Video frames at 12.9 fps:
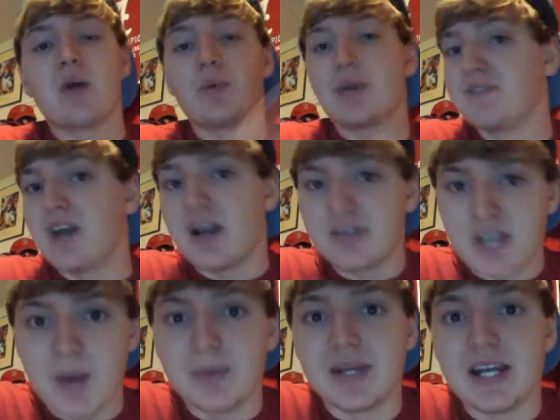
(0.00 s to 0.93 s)
that we have not
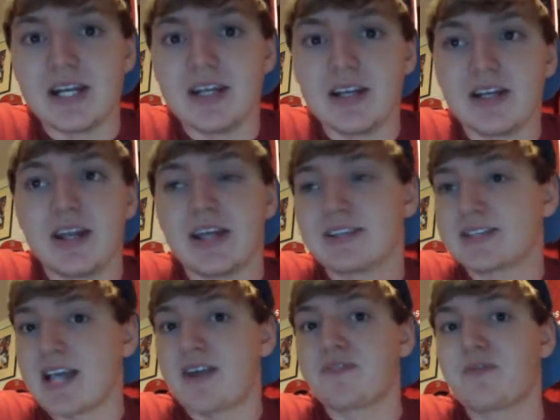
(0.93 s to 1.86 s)
dominated in
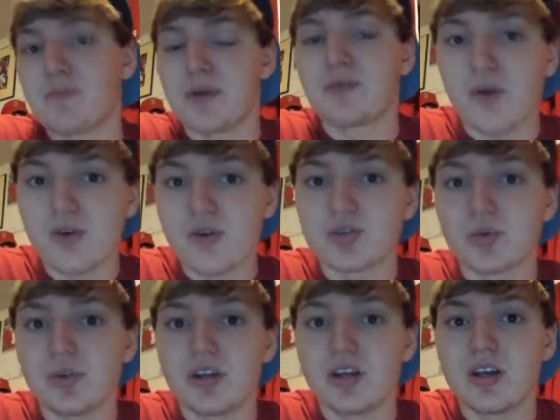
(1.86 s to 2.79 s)
aside from the first
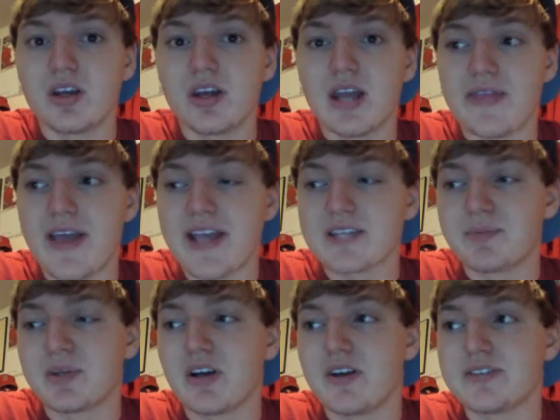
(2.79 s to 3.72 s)
one, and that's
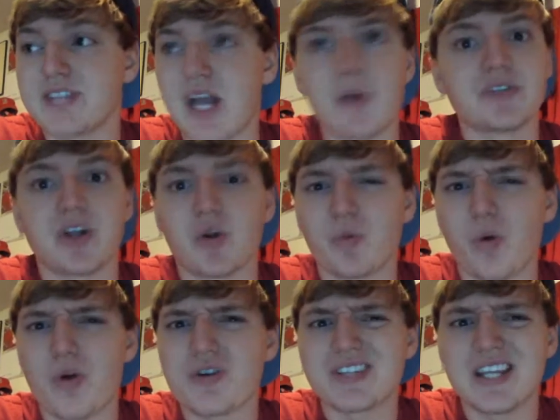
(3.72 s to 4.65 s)
because that was our
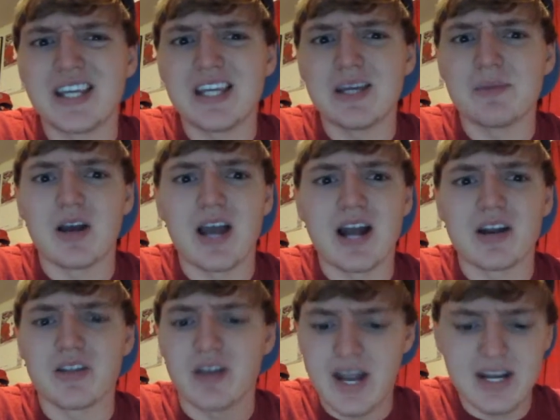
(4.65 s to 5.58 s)
worst team
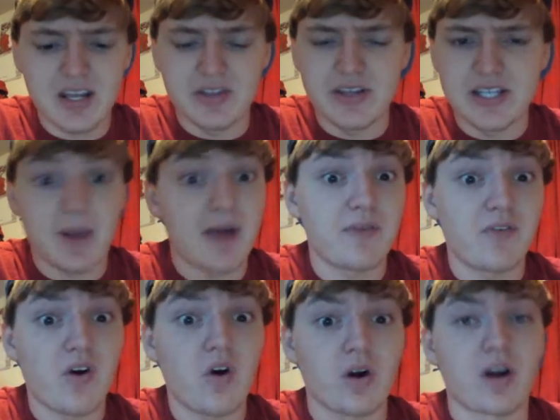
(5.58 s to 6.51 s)
out of any of these by
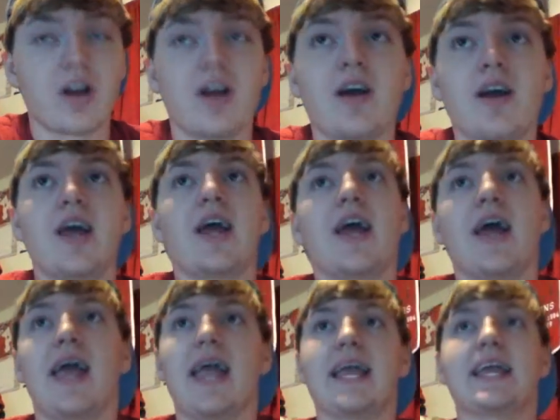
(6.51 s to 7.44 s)
far.
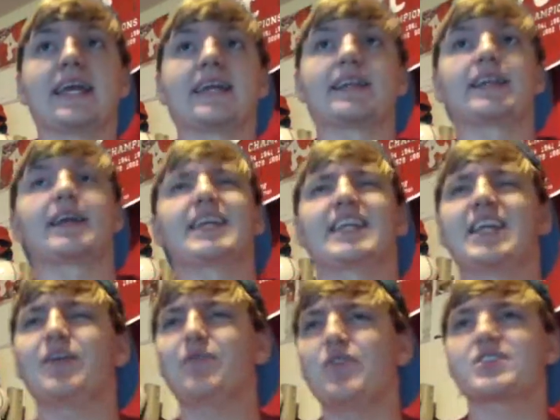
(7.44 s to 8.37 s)
And
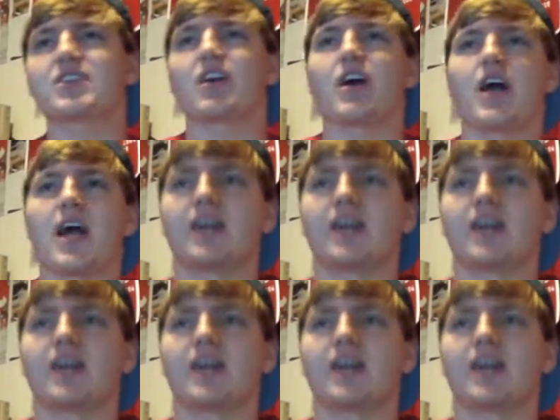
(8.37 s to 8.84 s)
give us